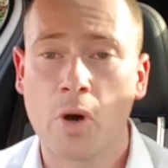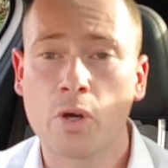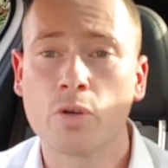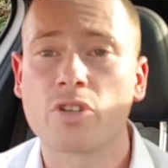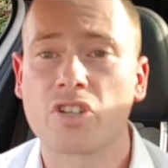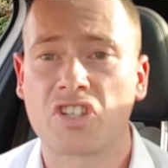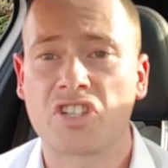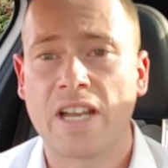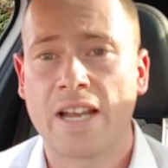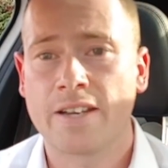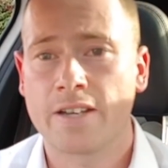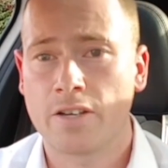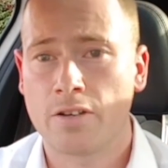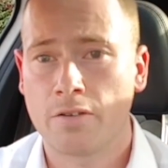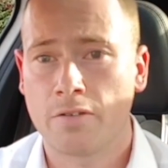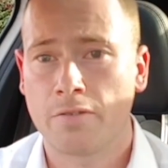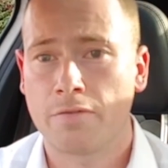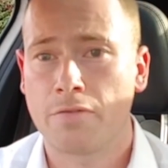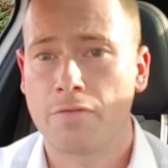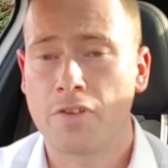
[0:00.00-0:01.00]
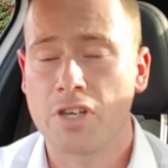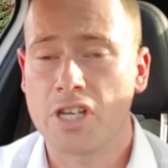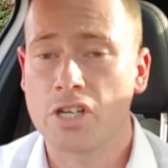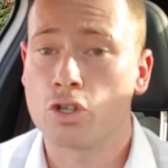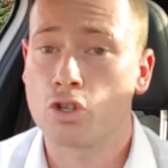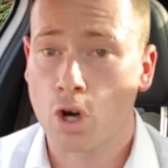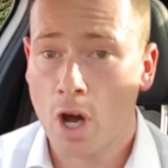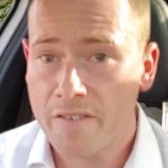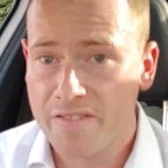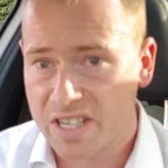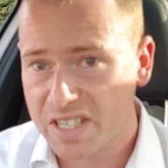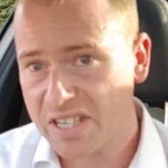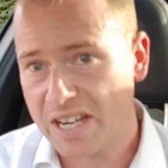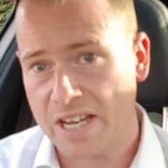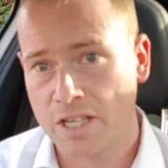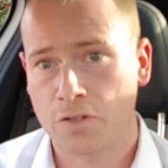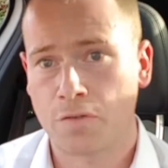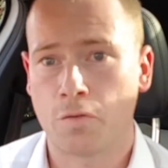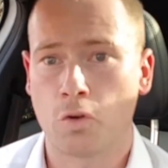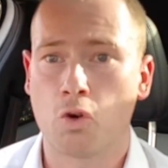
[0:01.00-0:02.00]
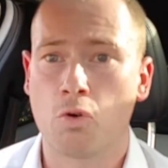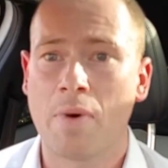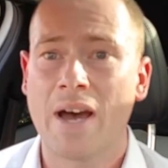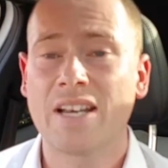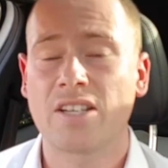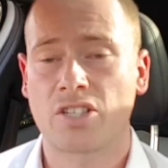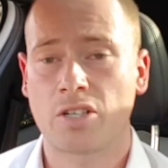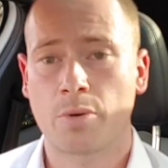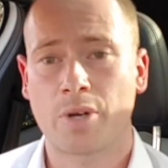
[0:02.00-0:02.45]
my understanding of the driving test format,